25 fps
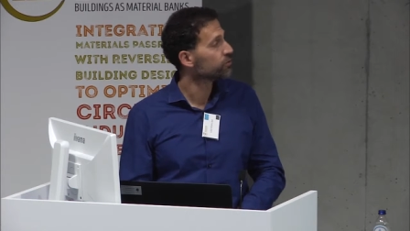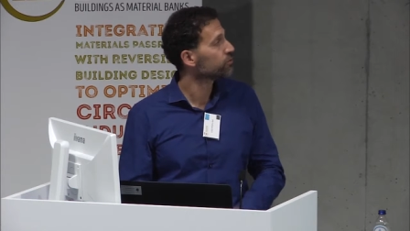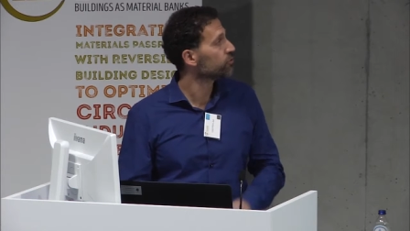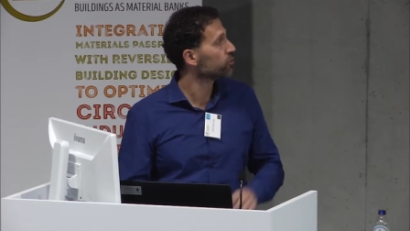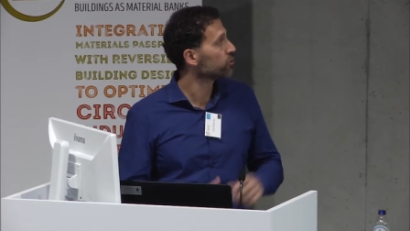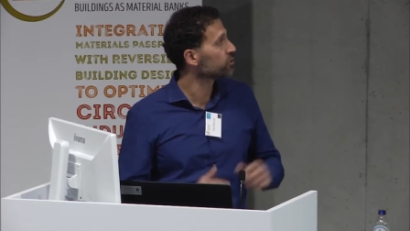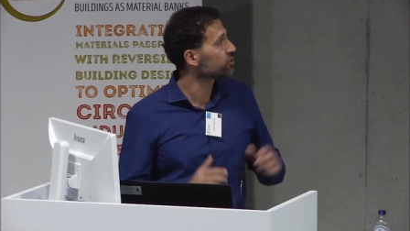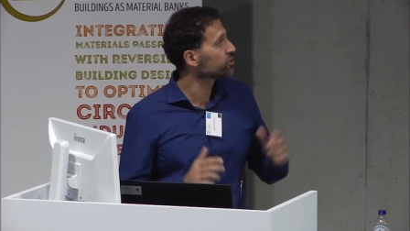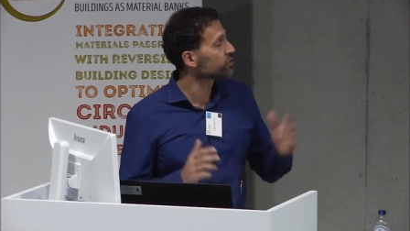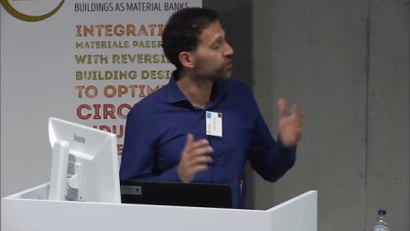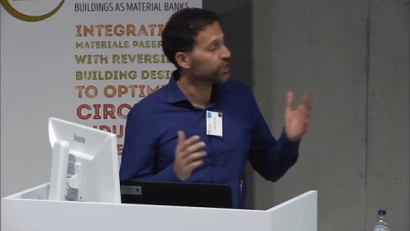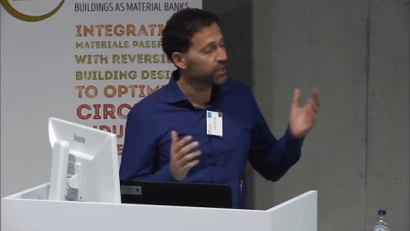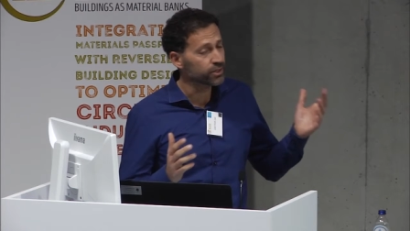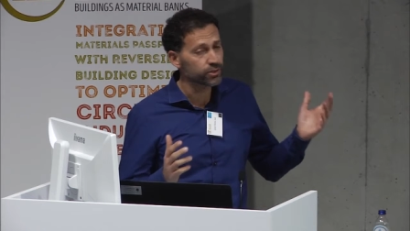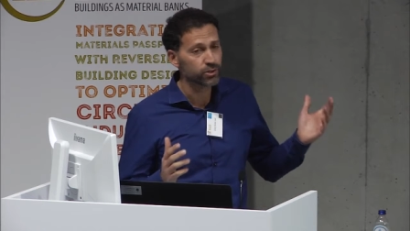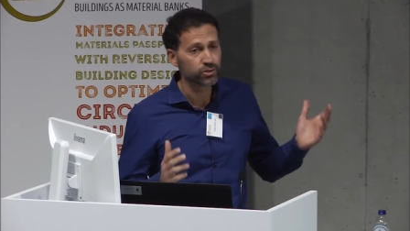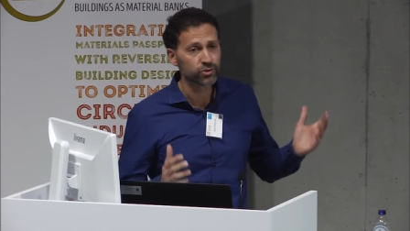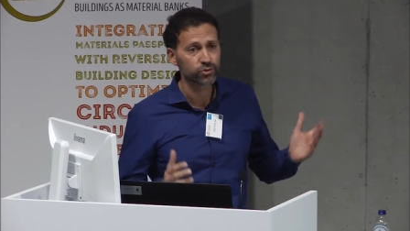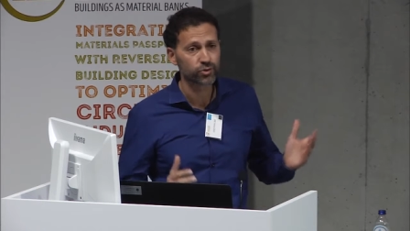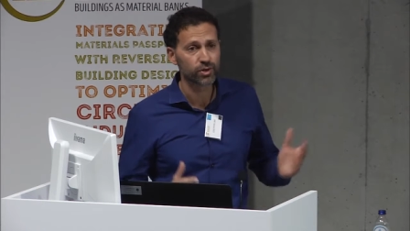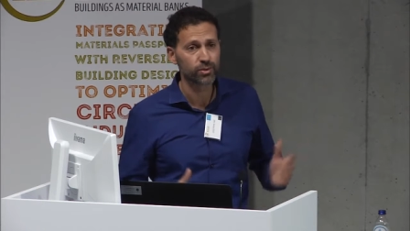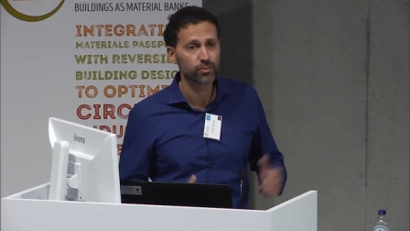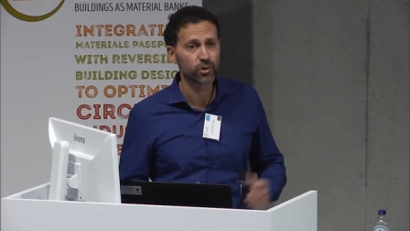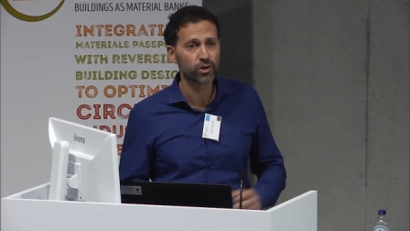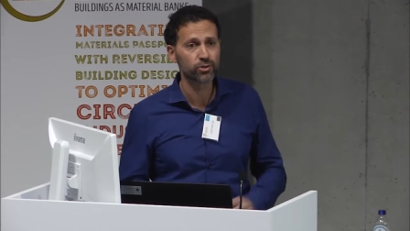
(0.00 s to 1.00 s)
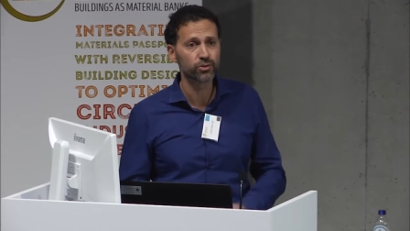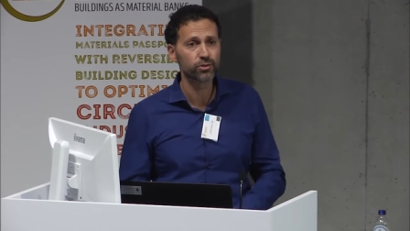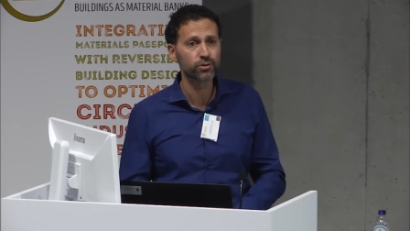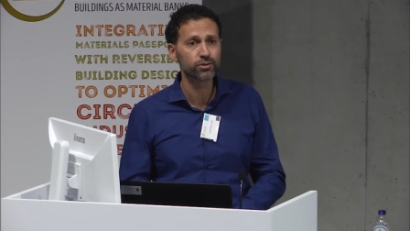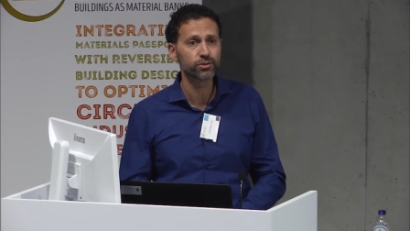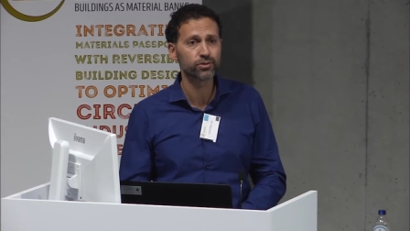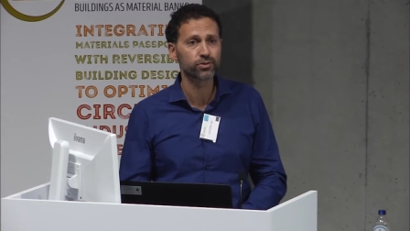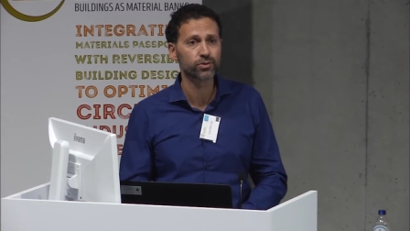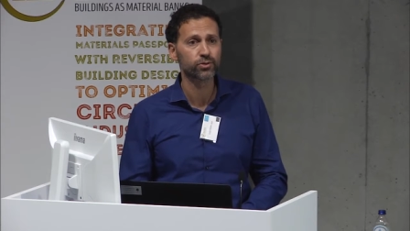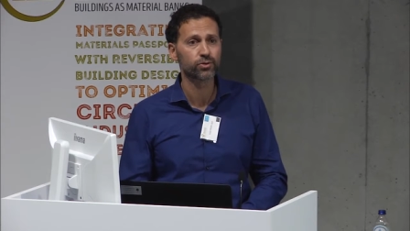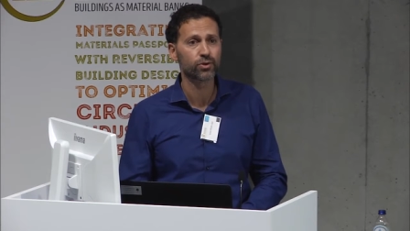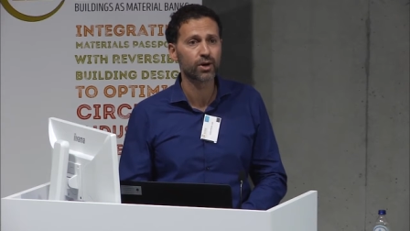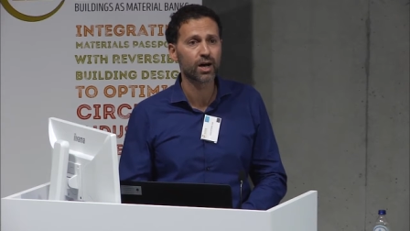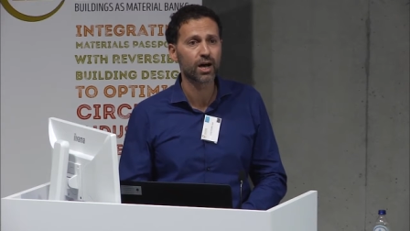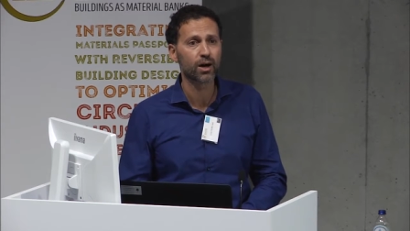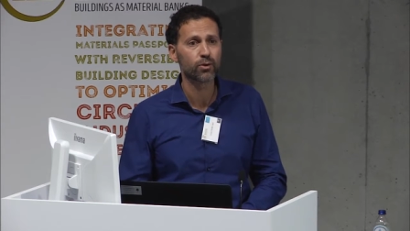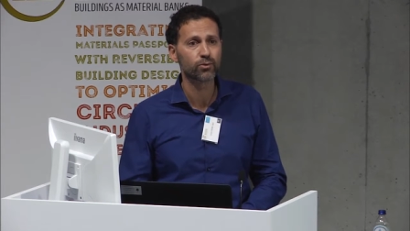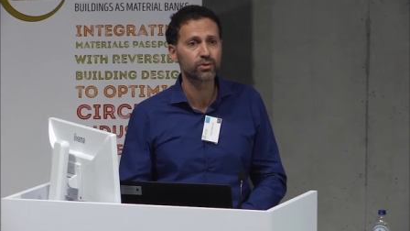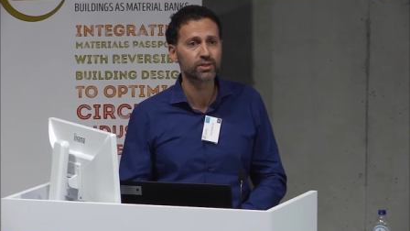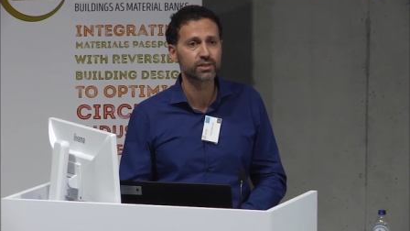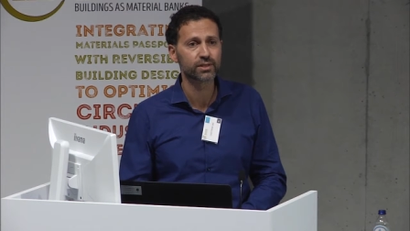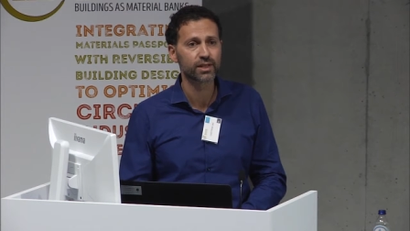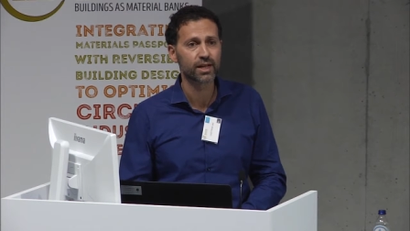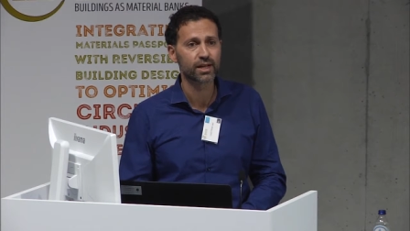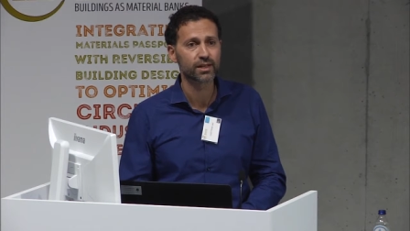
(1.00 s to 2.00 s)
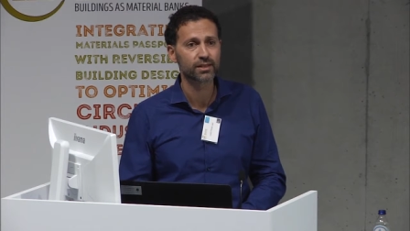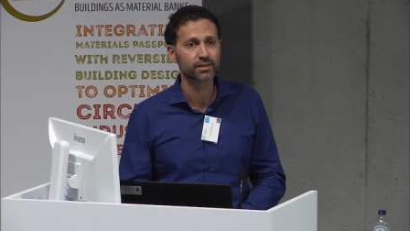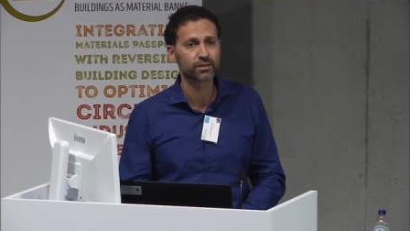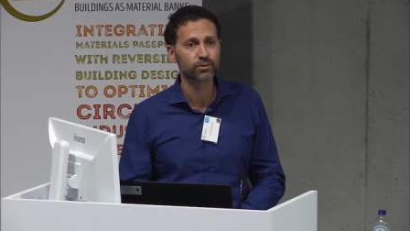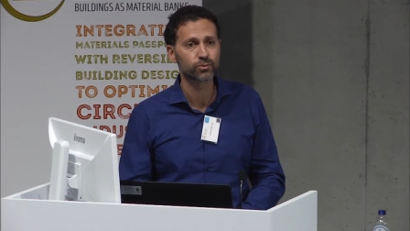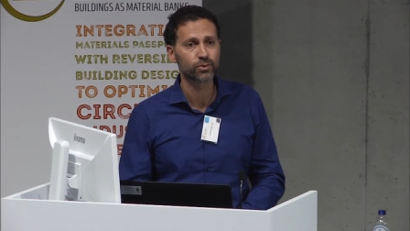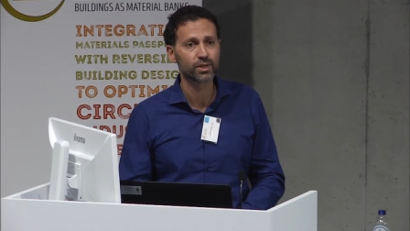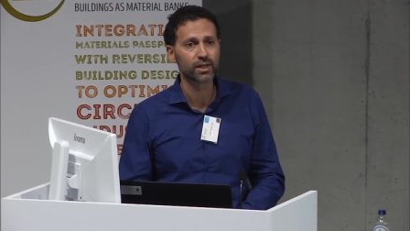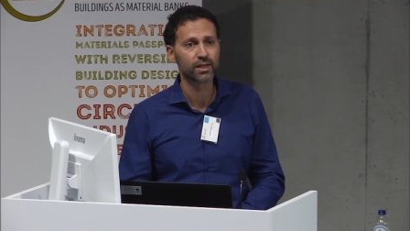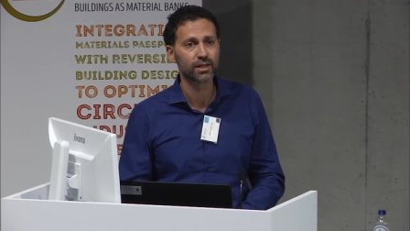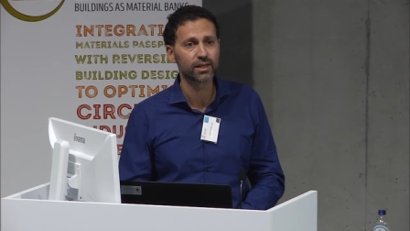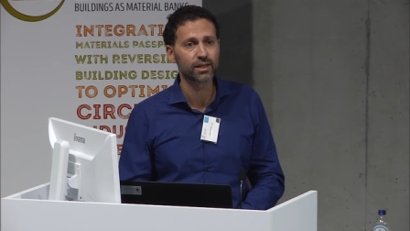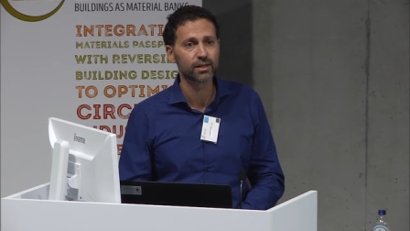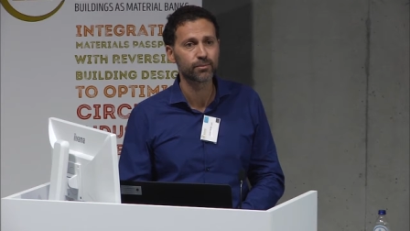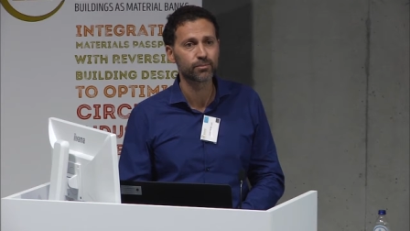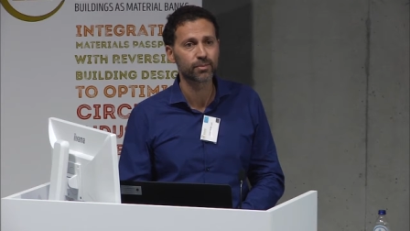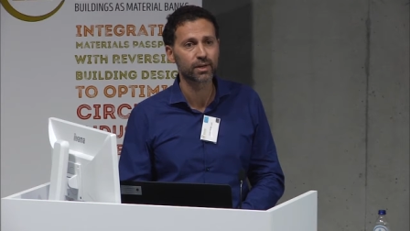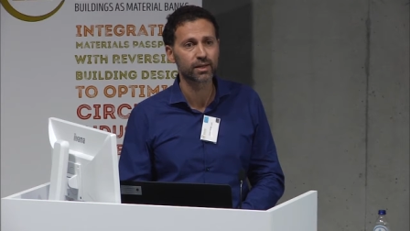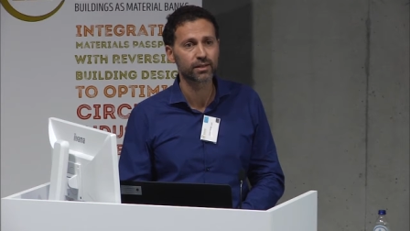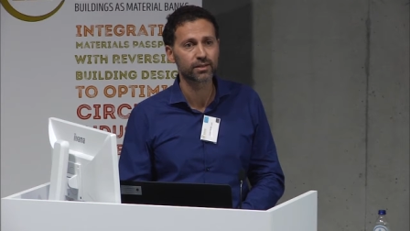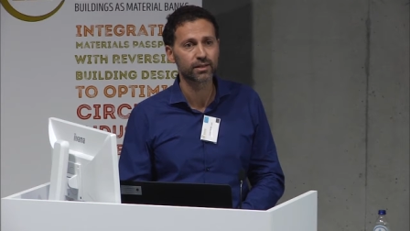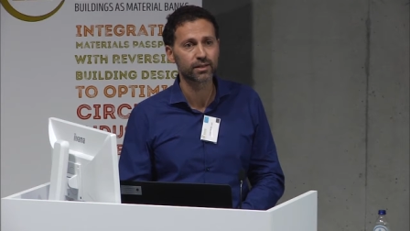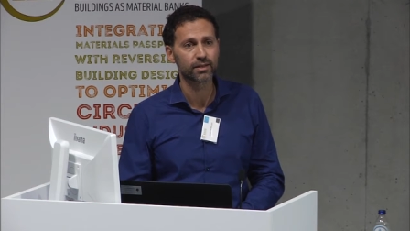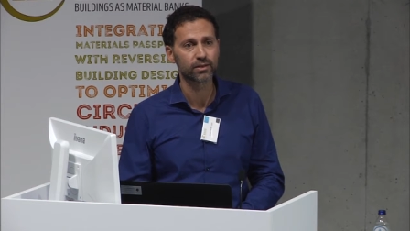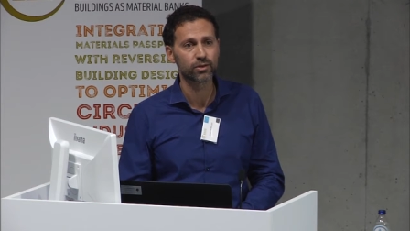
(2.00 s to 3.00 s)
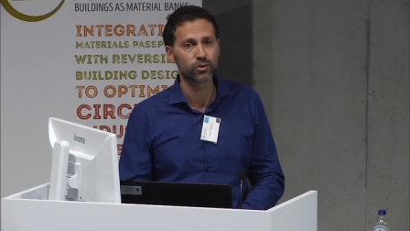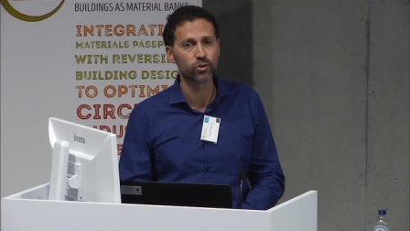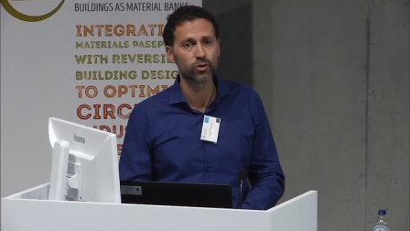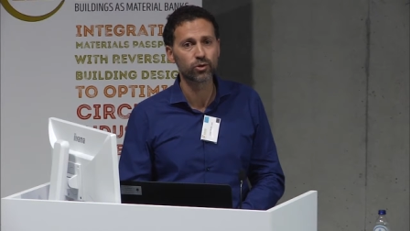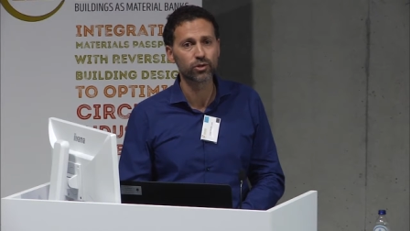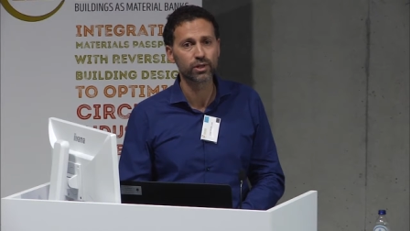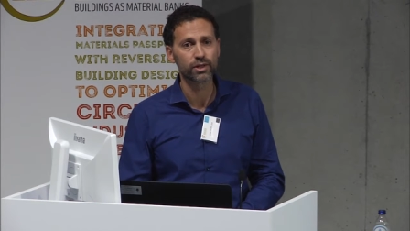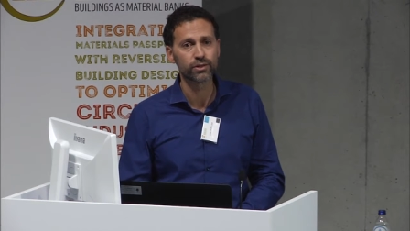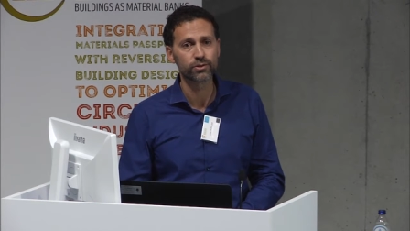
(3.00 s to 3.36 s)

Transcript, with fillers: First, the industry model, so how is that really impacting the whole